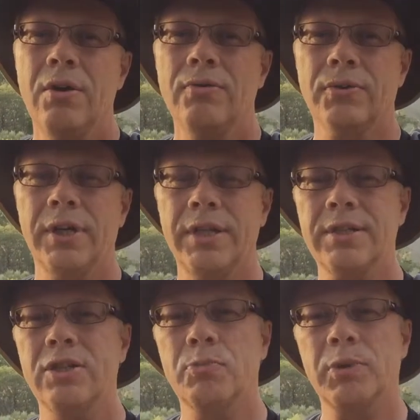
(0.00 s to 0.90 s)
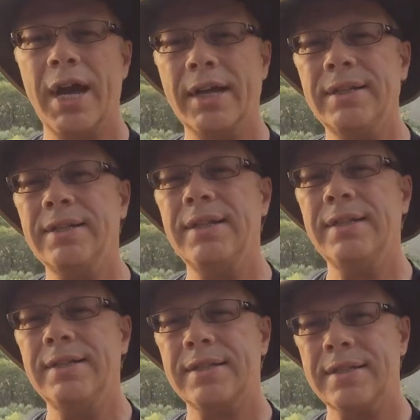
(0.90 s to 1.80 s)
For instance,
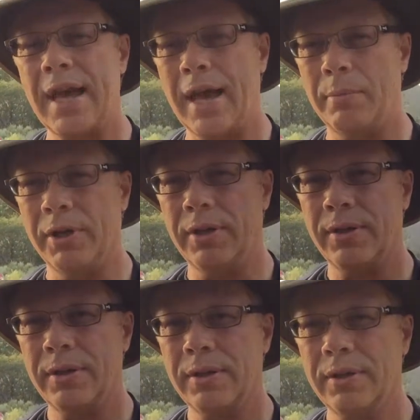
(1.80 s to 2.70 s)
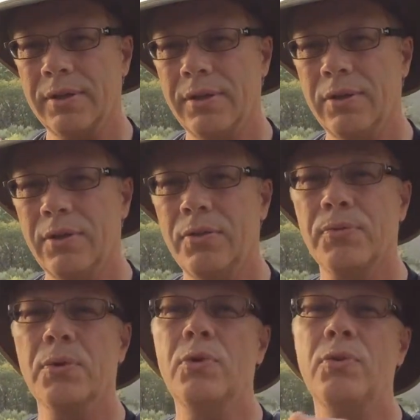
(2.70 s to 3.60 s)
practicing Sabbath
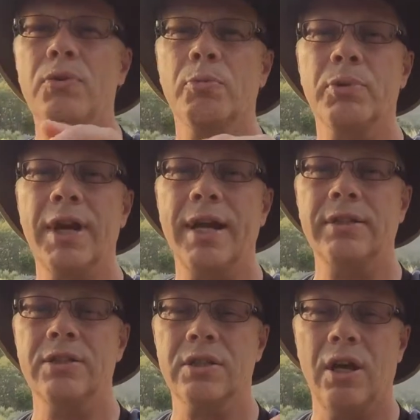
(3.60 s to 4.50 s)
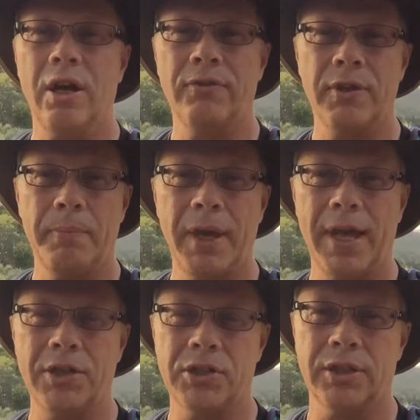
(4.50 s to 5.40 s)
through the practice of
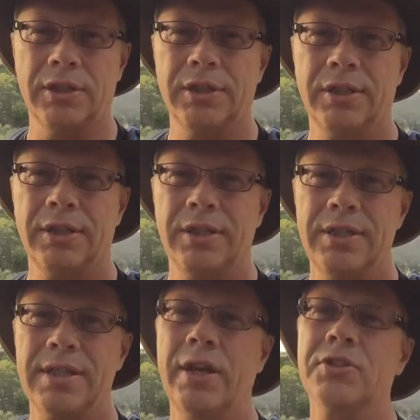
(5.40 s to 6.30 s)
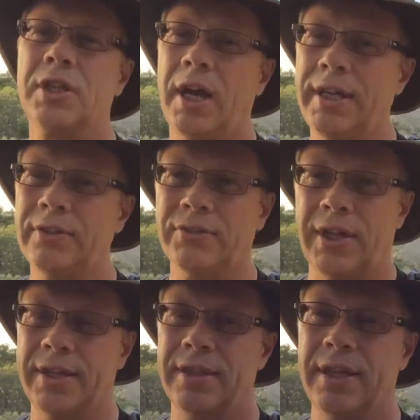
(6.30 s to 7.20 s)
imagine sounds kind of
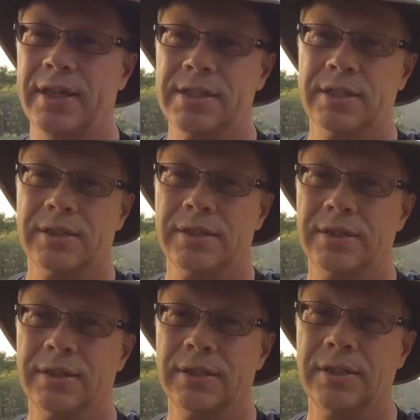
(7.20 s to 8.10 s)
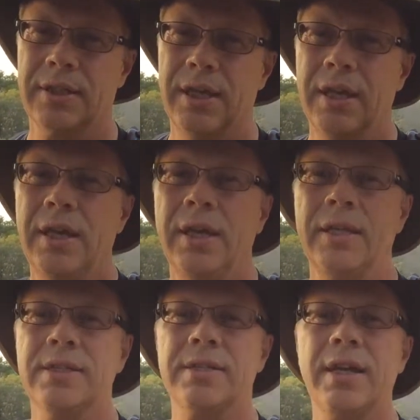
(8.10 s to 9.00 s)
like this.
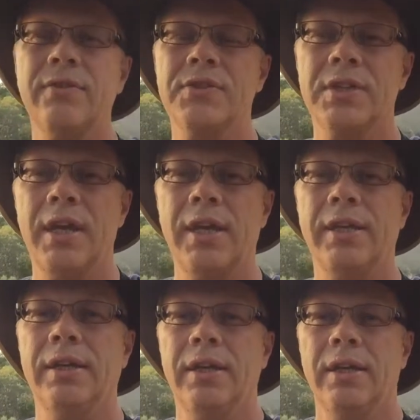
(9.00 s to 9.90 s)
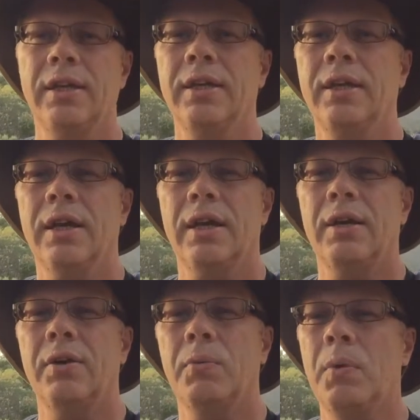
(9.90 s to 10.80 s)
Instead of saying,
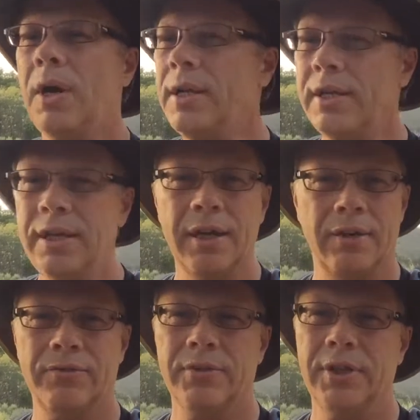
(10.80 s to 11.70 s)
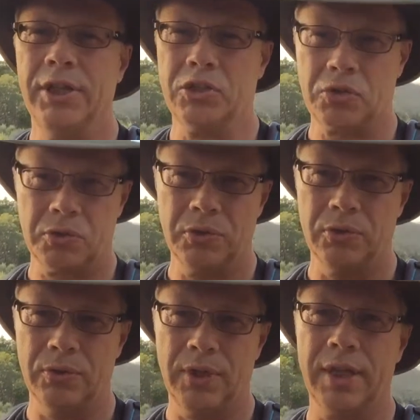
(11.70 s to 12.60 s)
what if it's
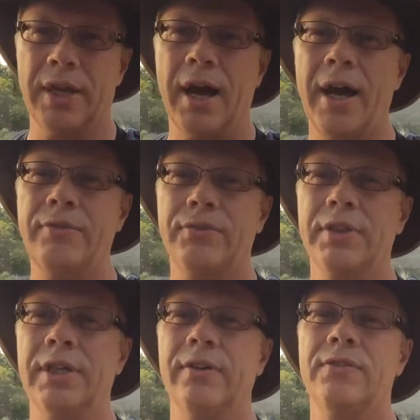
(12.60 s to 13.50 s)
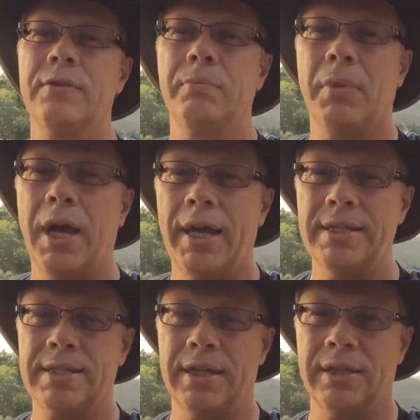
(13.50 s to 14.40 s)
true that God forgives my
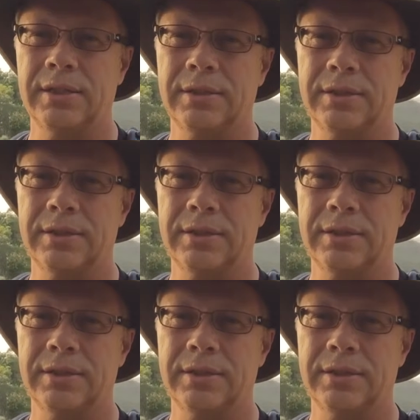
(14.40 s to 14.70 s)
sin?